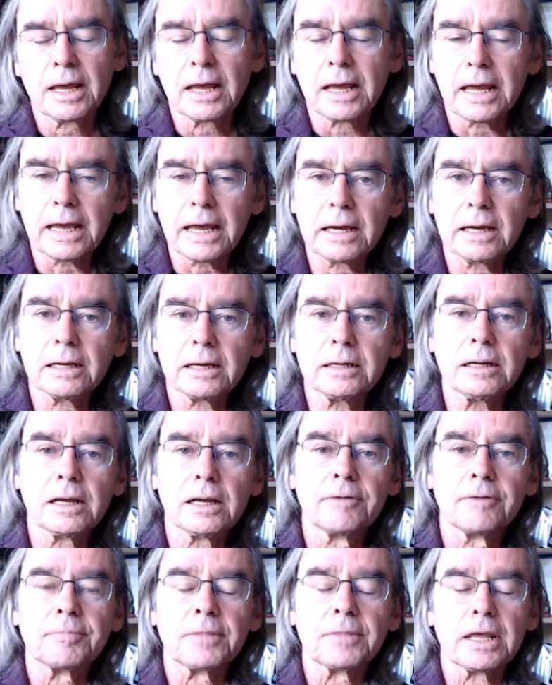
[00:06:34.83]
And
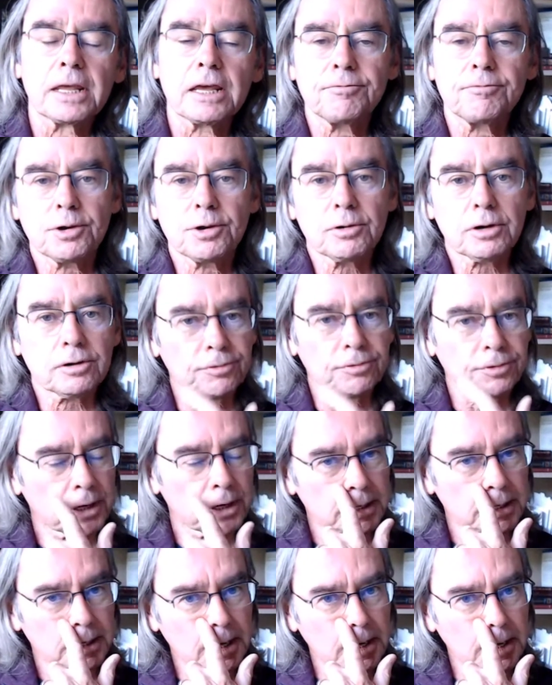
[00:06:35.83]
if you can
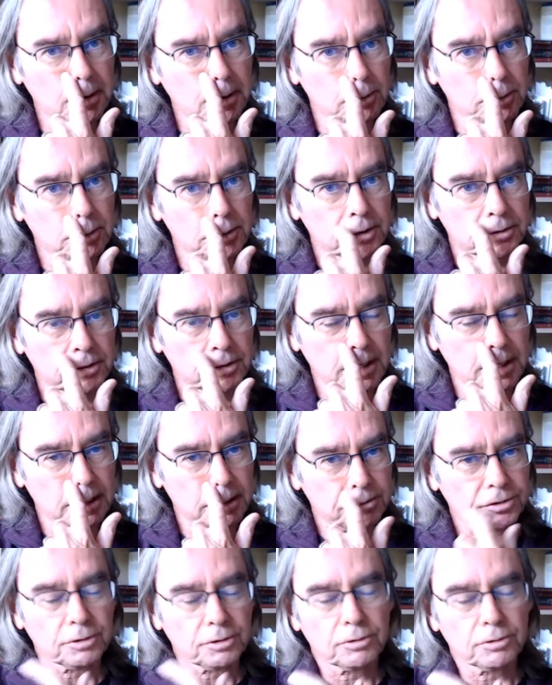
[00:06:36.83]
find out that
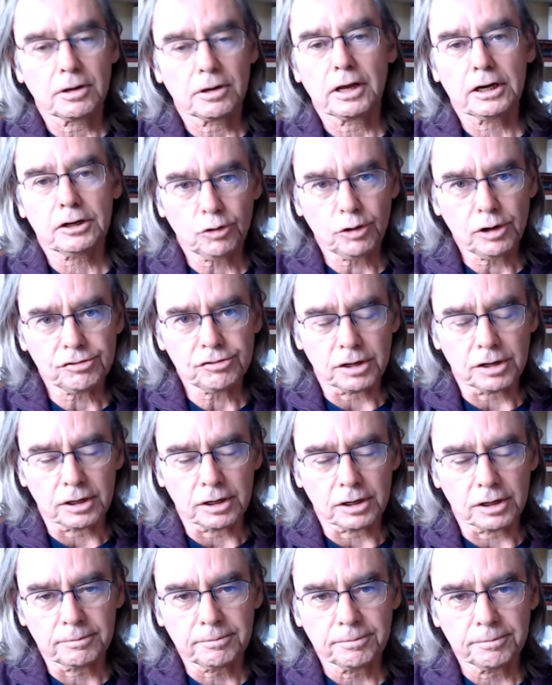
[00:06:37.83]
they're an
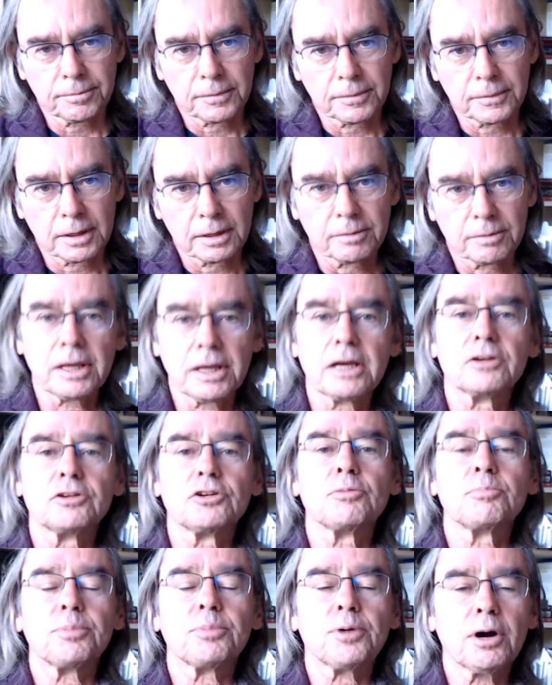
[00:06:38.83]
electrician, then
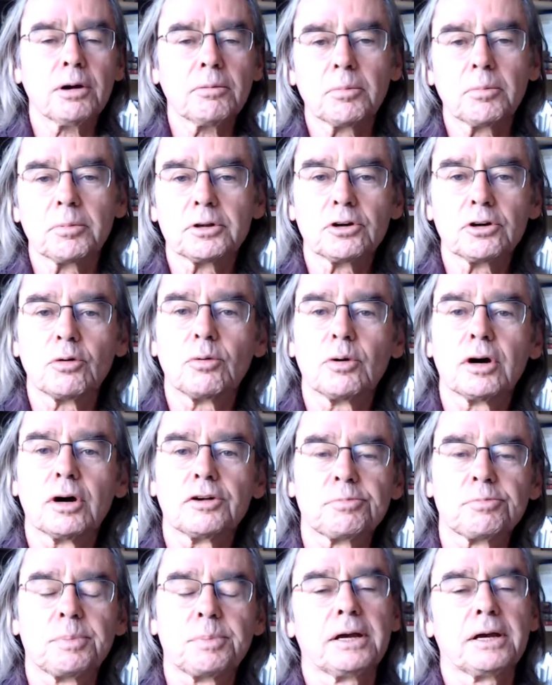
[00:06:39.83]
you probably don't want to
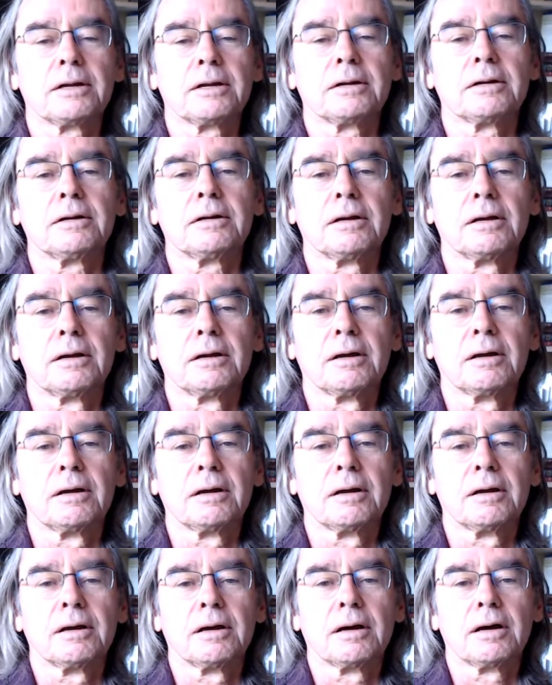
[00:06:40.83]
spend
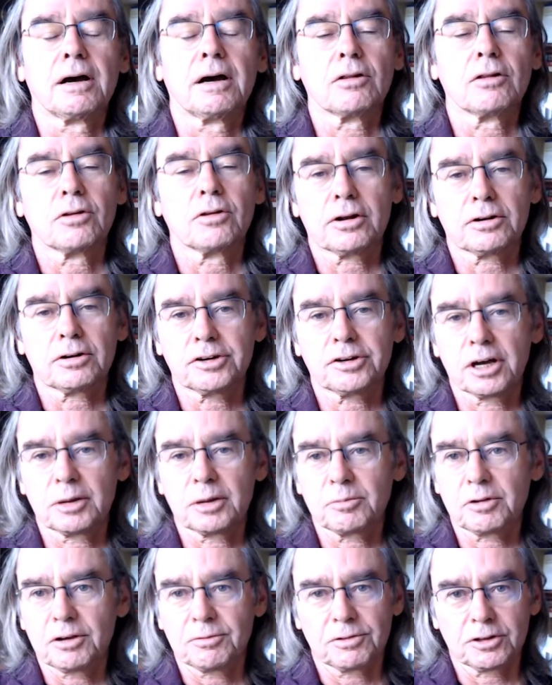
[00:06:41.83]
a lot of time
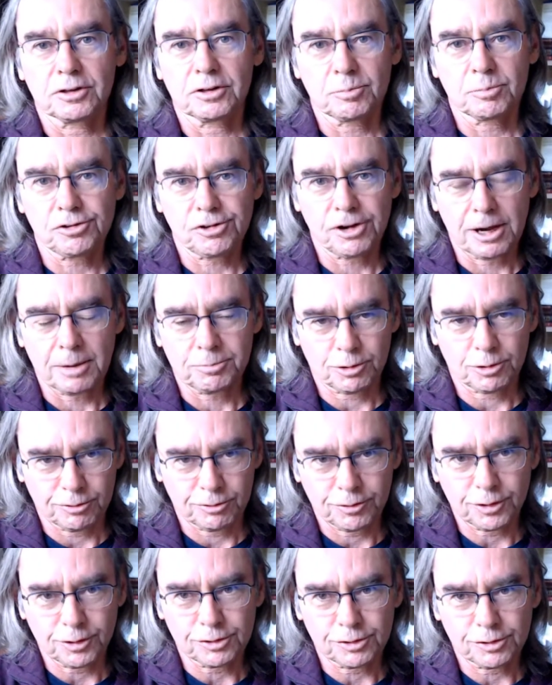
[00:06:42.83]
giving them chapter and
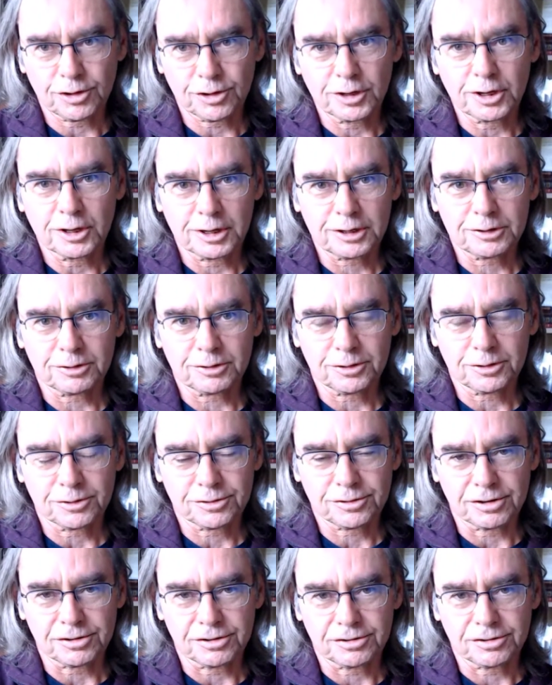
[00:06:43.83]
verse on the electrical
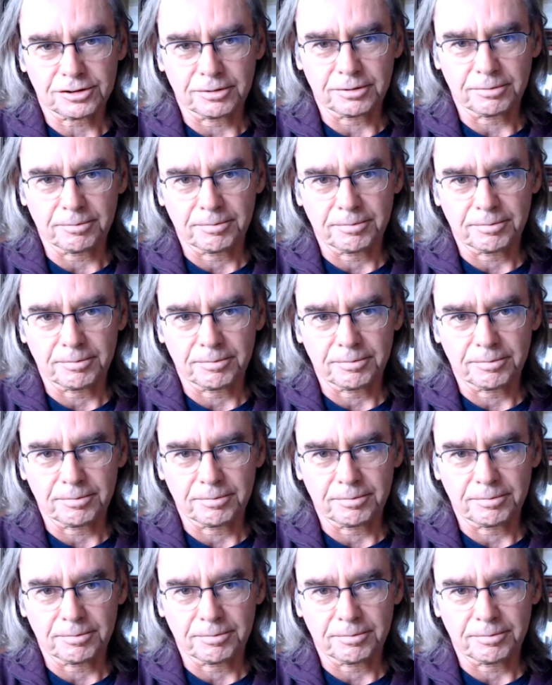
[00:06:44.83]
system.